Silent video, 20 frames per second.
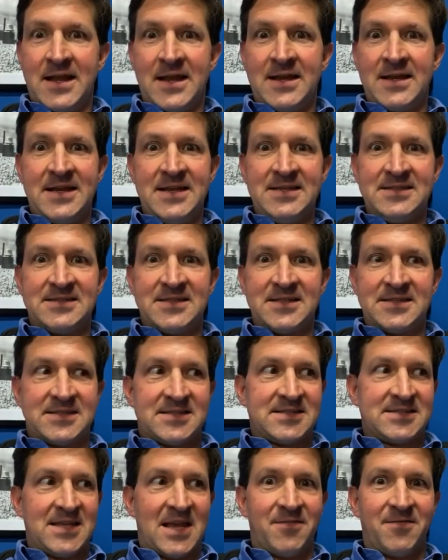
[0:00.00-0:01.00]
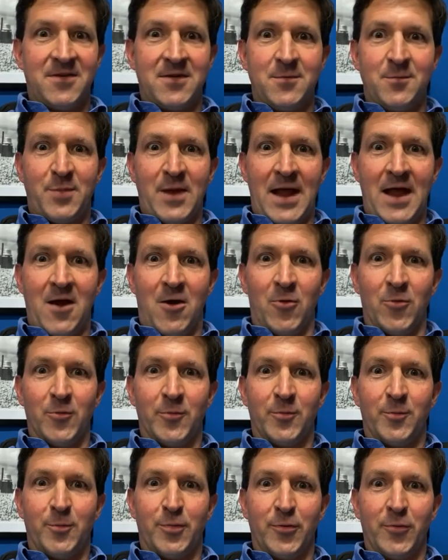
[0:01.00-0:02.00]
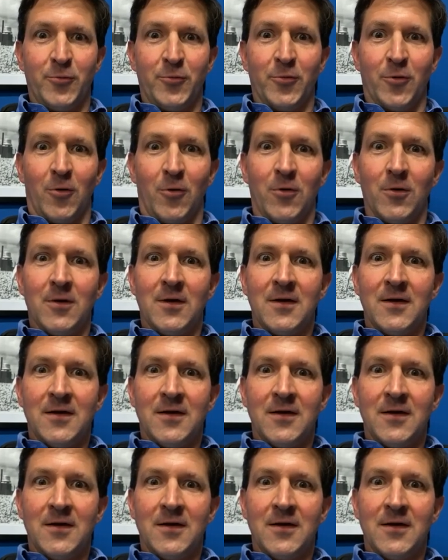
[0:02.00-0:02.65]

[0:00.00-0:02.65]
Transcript: and he's this 7-pound poodle